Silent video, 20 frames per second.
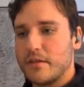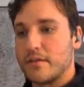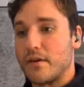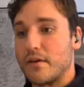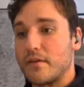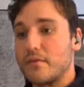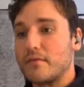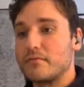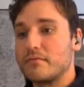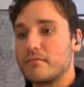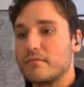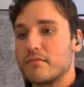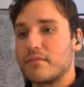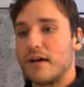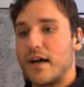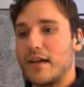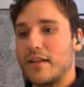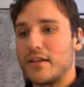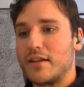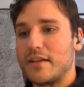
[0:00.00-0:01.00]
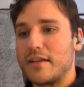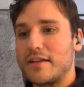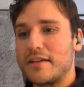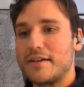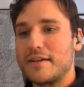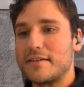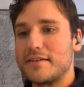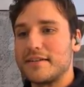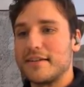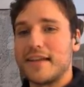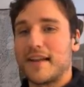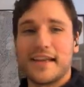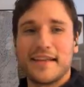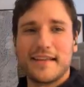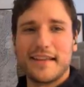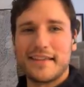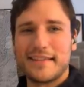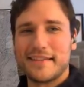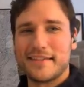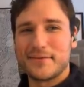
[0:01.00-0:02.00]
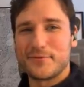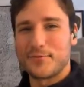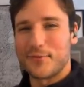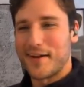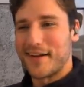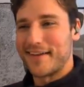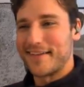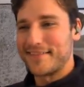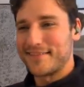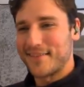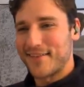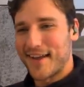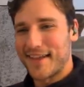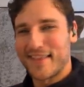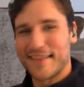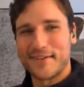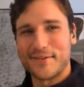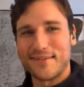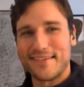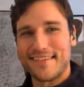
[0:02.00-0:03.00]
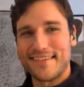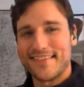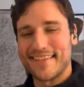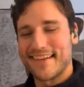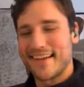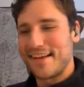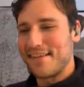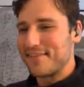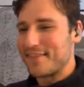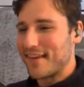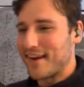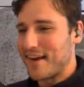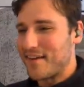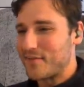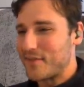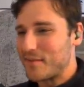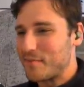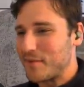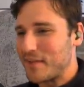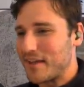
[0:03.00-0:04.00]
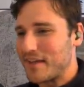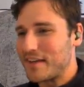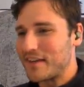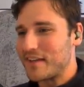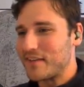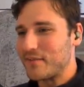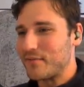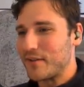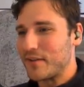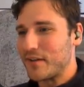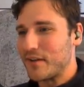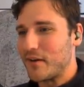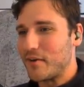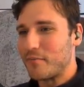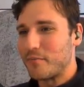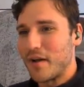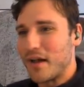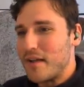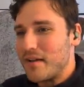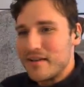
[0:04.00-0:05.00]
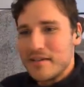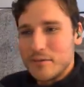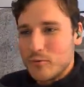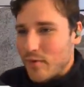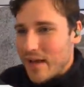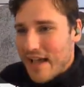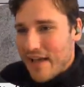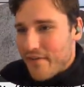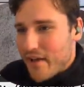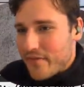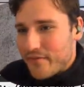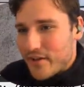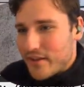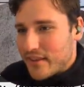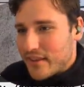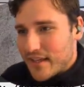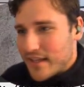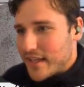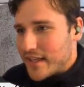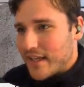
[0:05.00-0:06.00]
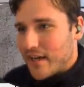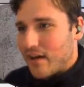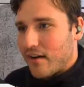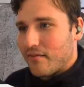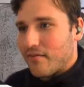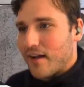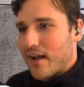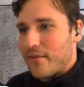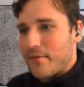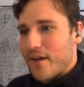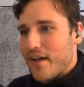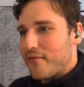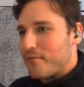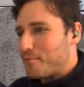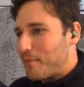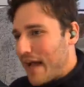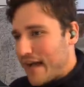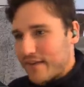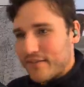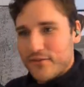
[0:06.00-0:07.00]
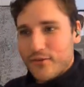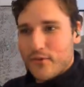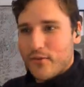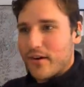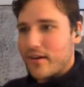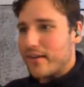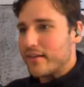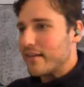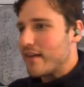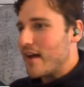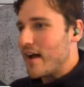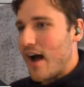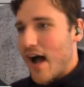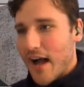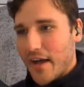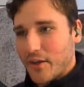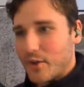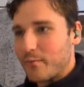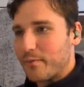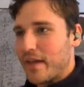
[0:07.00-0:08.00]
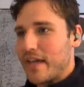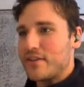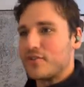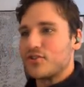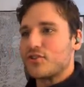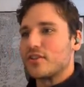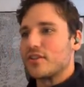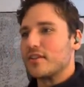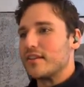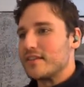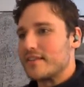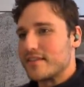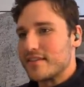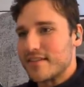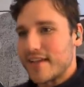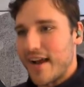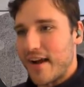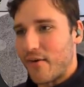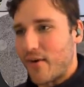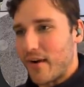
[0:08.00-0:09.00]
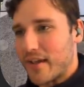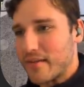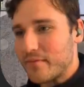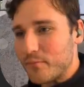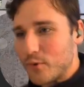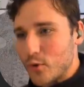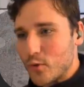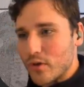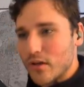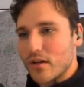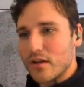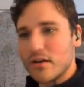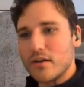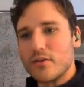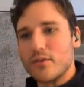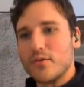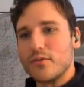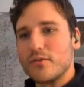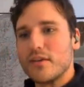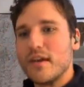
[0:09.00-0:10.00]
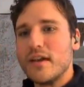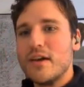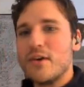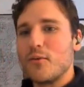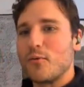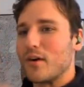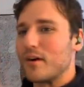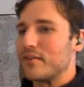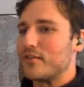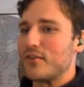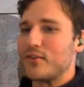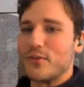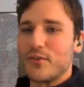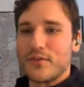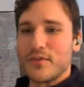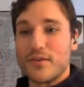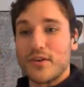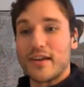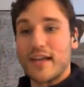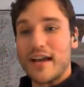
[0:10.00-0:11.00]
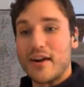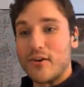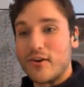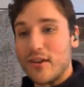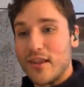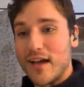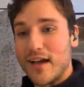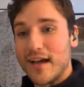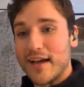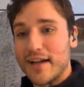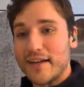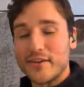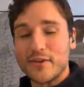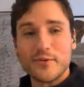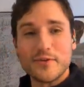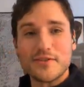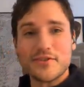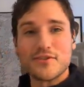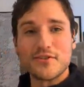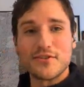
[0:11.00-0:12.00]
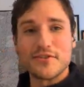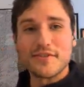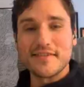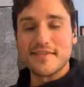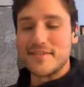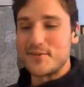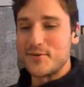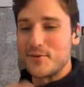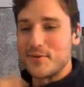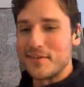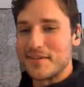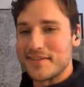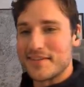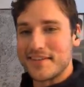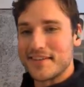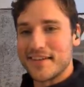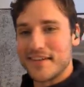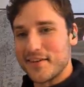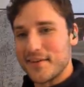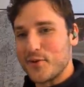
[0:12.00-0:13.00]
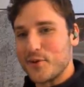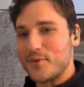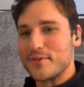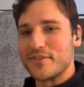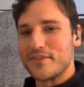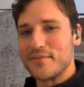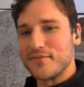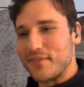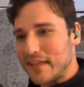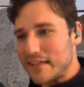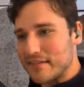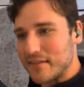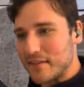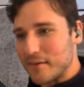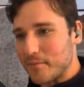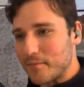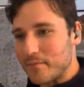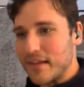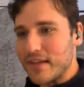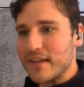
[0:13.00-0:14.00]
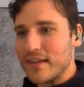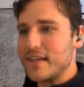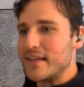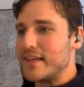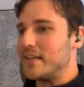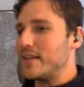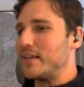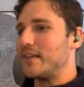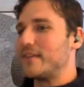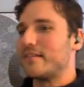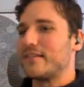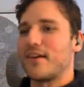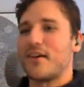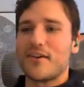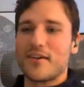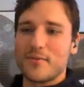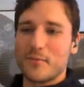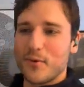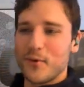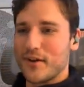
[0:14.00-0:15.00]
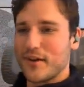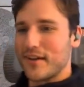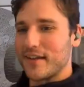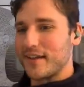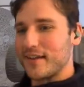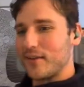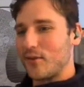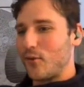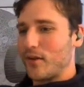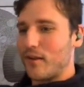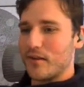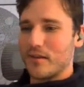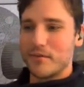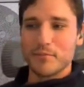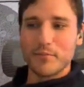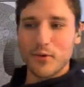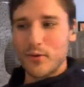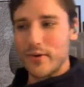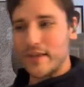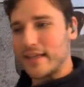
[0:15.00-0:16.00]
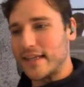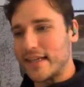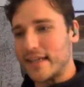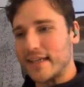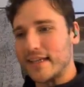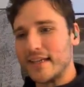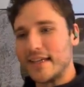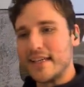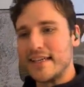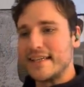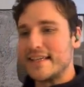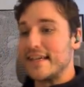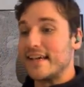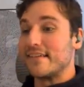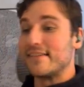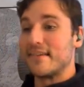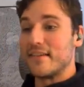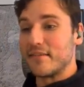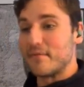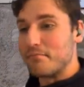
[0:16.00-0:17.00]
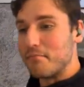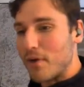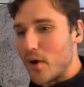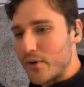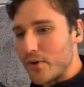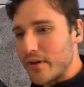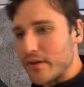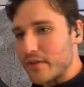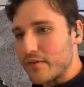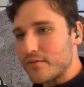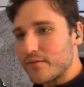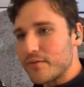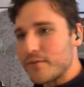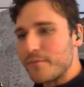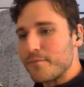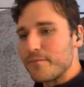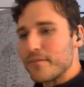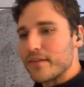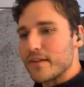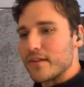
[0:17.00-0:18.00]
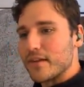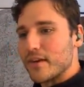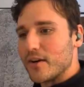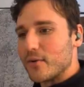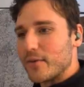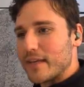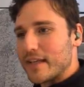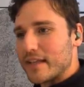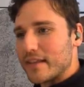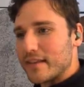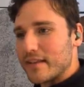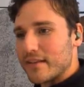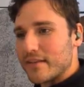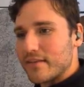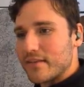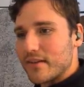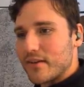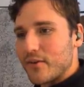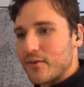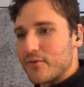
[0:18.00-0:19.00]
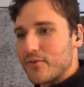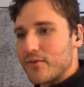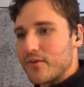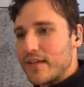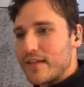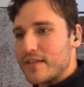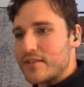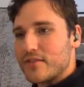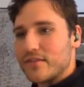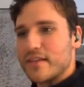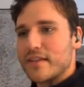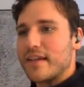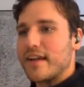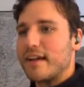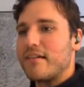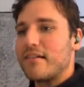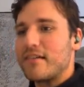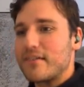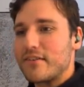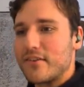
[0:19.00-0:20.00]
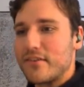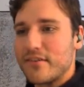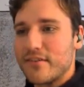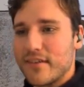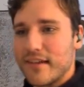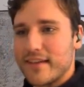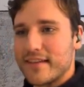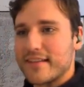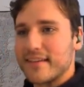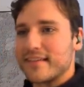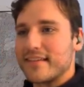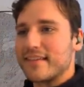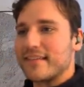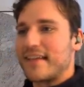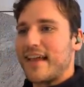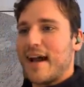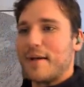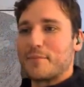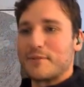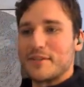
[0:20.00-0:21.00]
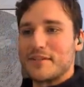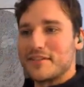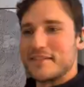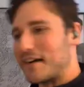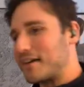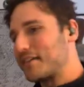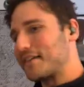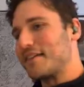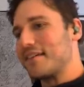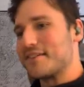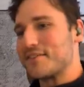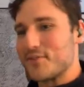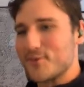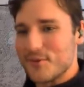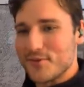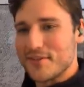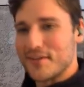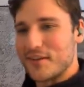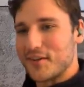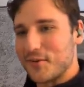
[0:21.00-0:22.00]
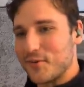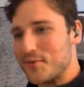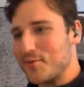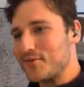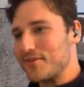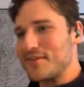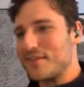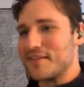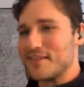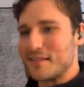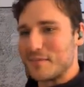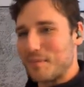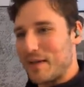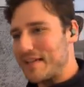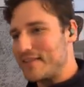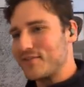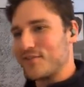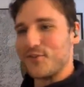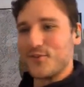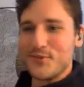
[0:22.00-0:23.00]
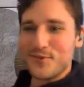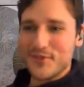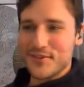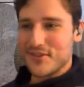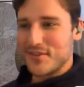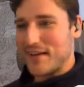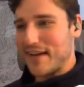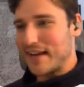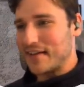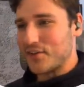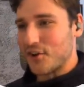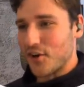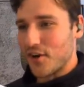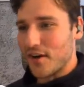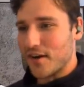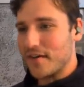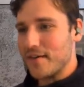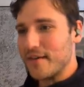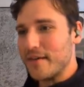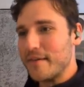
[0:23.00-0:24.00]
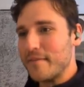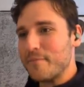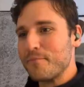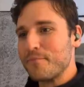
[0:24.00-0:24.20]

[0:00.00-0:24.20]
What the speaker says: So I look here and I let this run, right? That was the thing I set off at the beginning of the video, but we have everything here, right? We have backstories, occupation. This is Eric Mueller, whose work to use for Caroline, who is the victim. He's a hardworking, loyal employee. He has this motive. You know, we can go through each of the characters. Like this is Captain Douglas, who's the space cruise director.